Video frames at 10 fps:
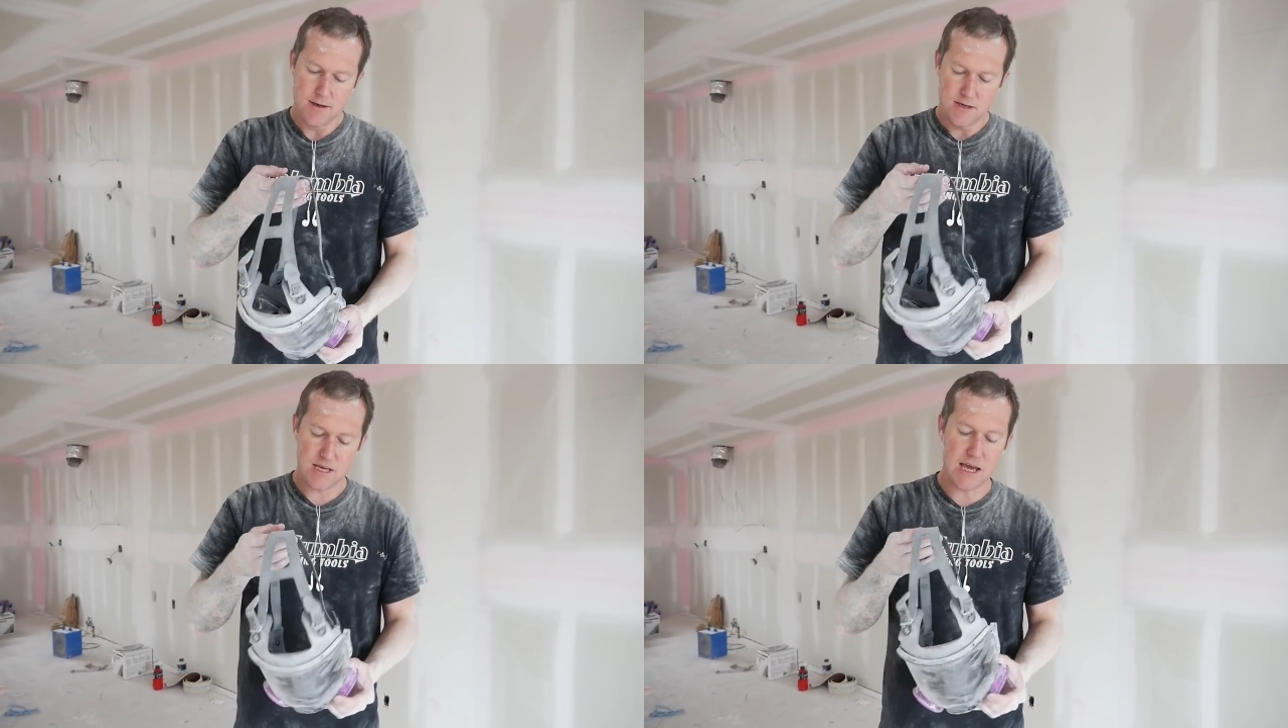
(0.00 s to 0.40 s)

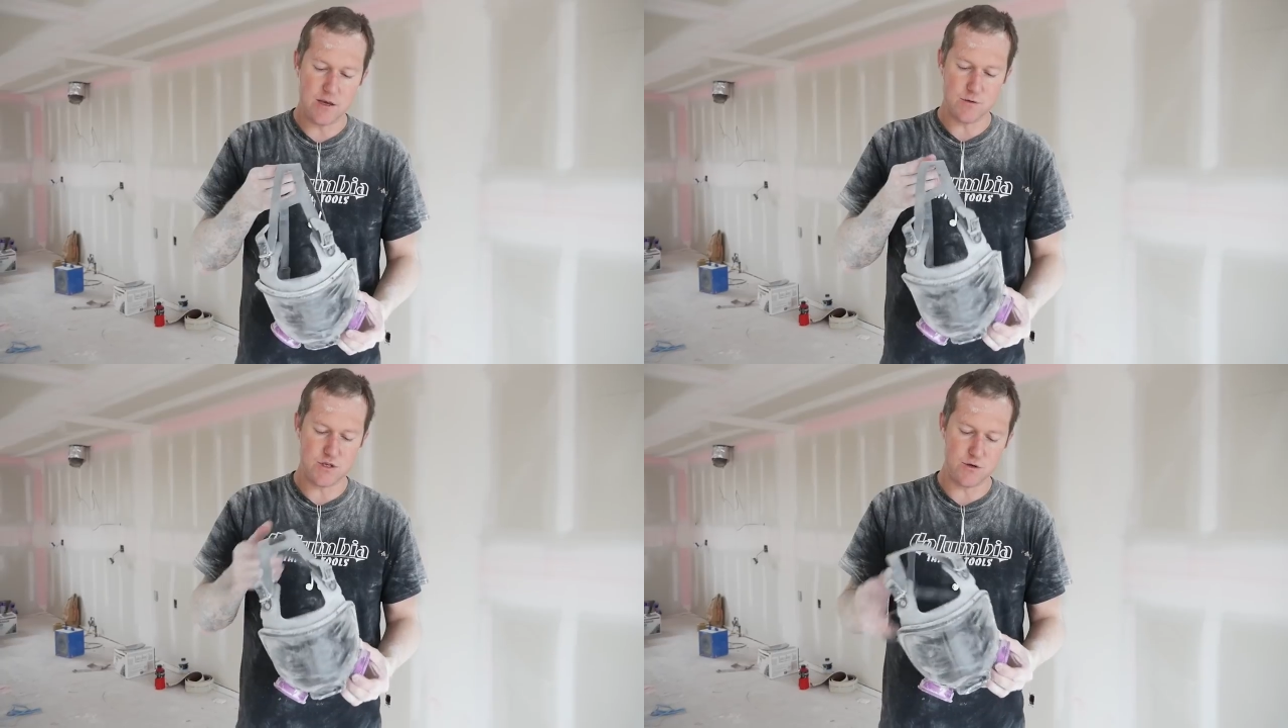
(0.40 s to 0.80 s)
you get
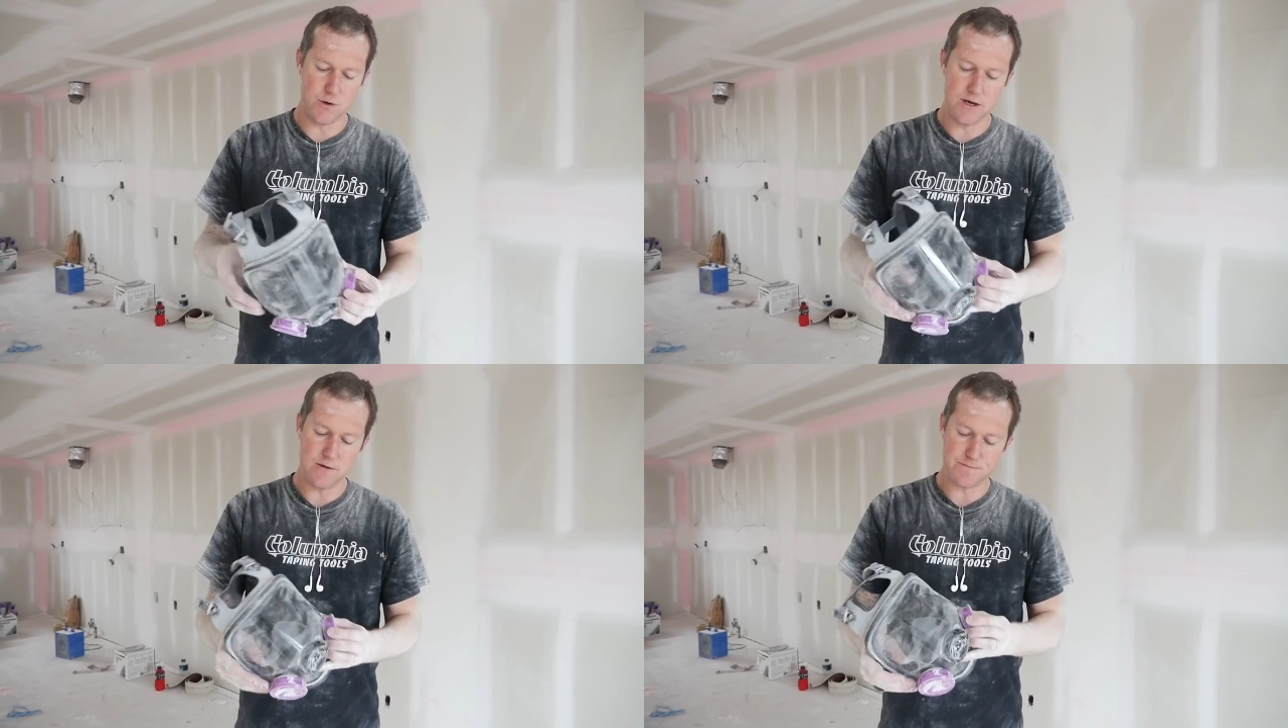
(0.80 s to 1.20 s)
used
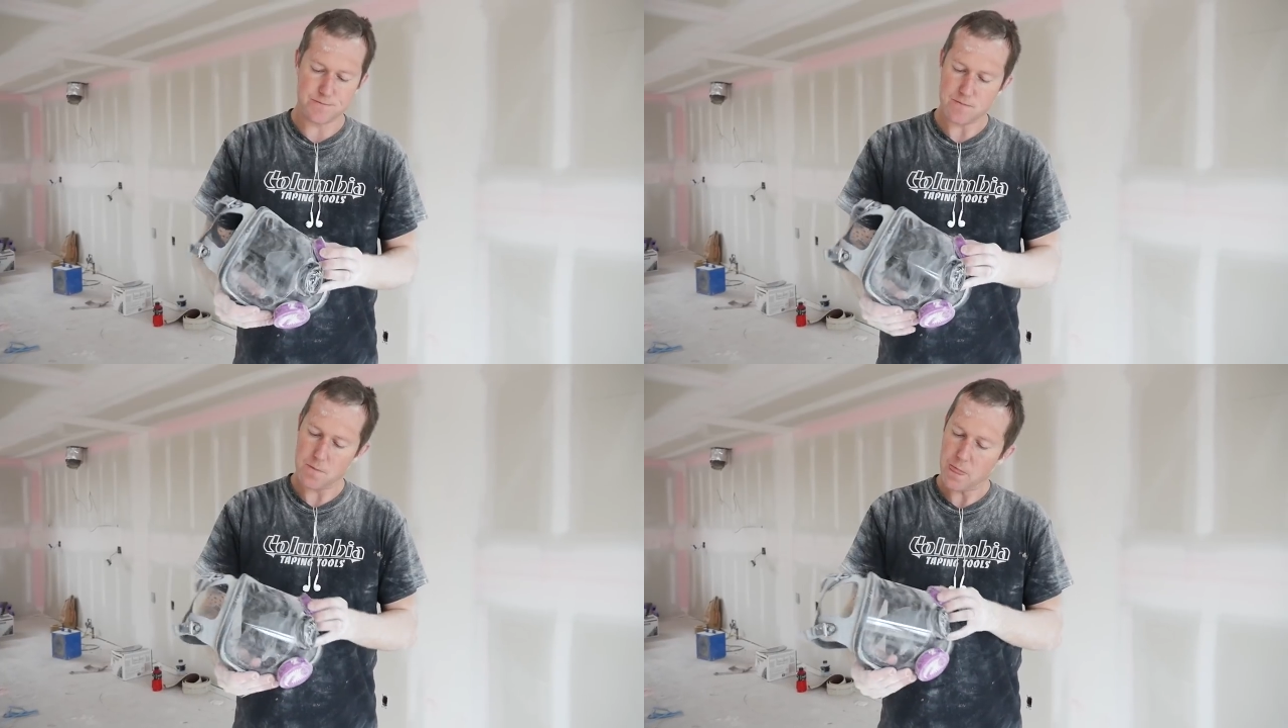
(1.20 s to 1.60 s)
to it.
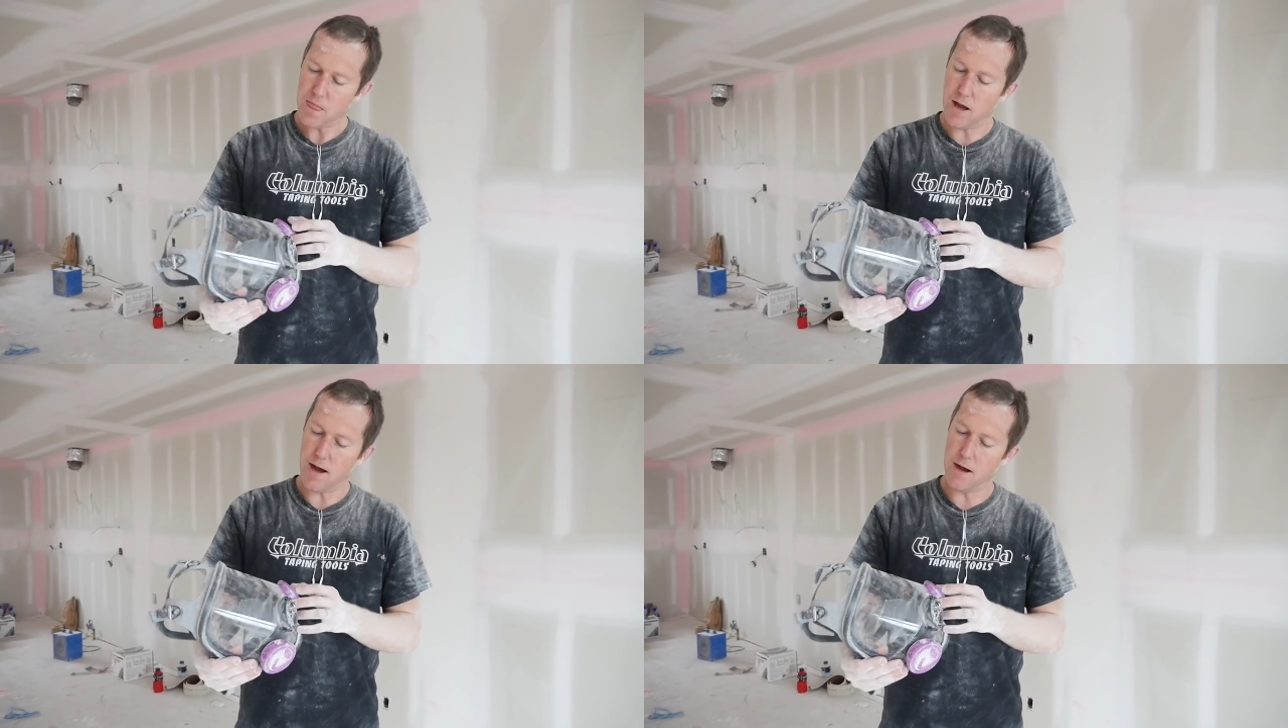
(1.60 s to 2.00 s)

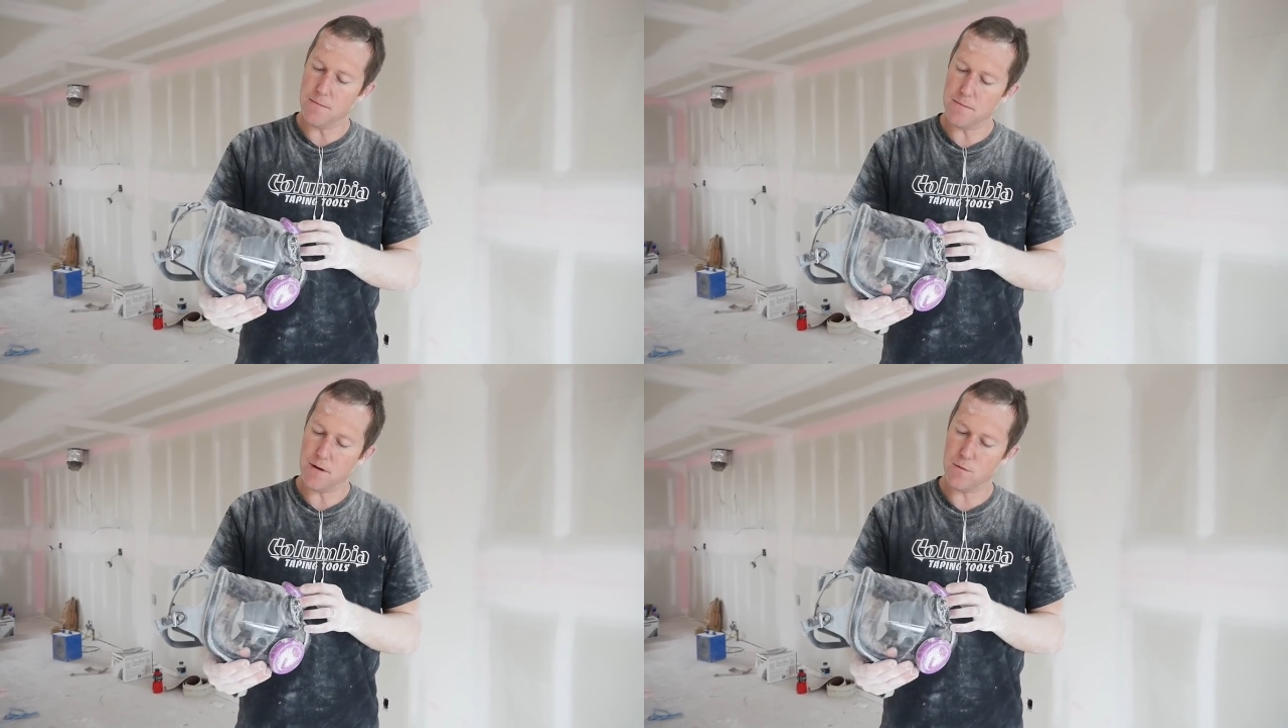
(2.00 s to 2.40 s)
Um,